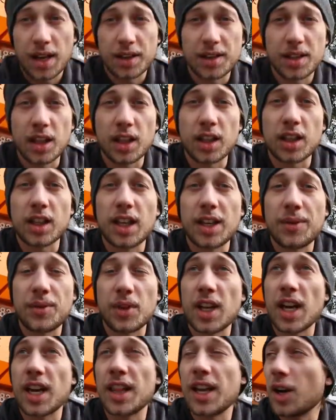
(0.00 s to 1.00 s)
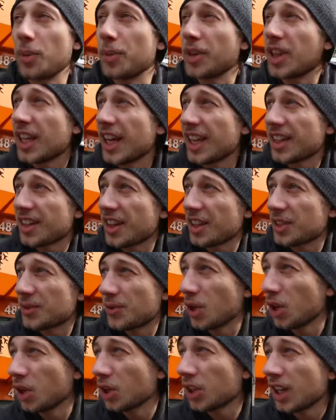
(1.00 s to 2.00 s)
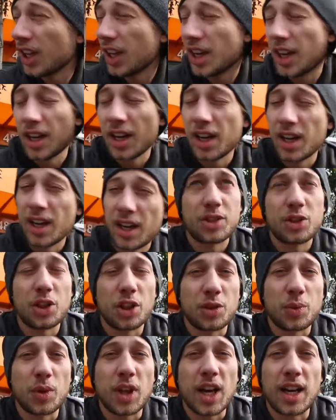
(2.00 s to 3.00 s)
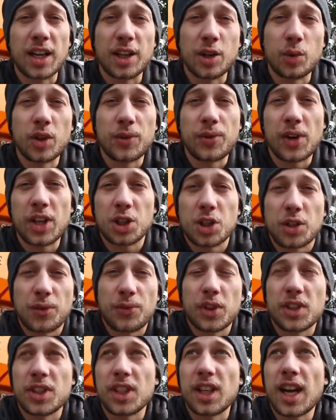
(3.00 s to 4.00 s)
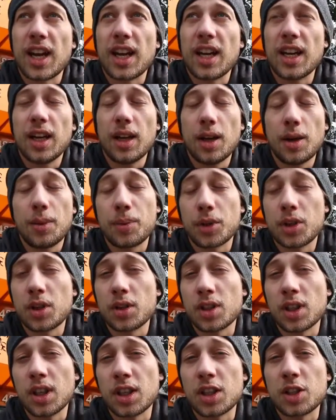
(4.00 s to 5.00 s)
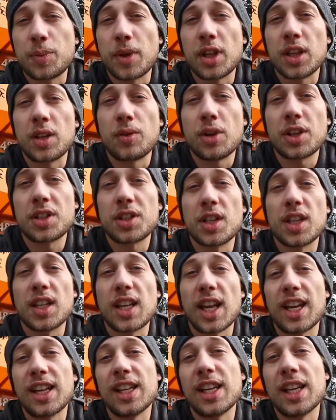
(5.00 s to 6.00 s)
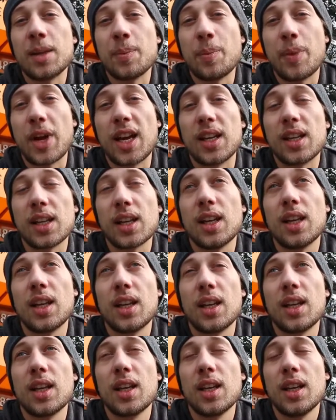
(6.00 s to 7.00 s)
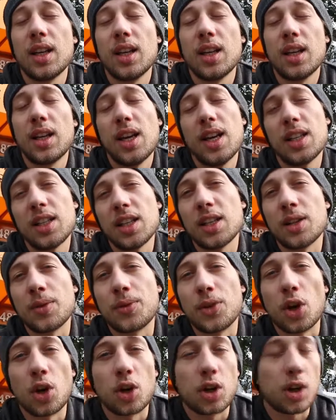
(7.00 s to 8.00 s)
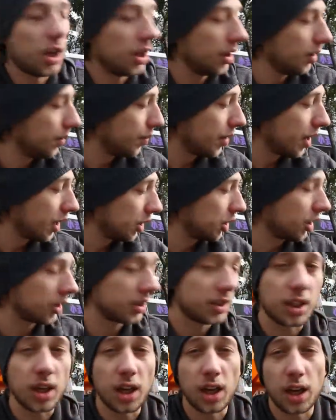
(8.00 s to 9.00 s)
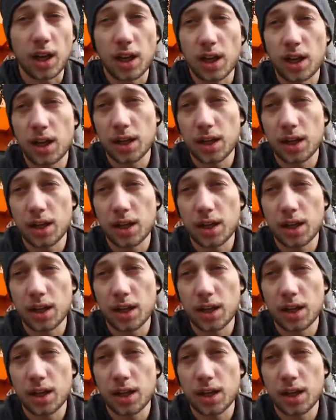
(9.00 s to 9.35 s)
I'm going to leave it there. That'll be the end of this vlog. Just with that little adventure for today because I'm going to spend the rest of the day in bed editing the vlog, but just uh,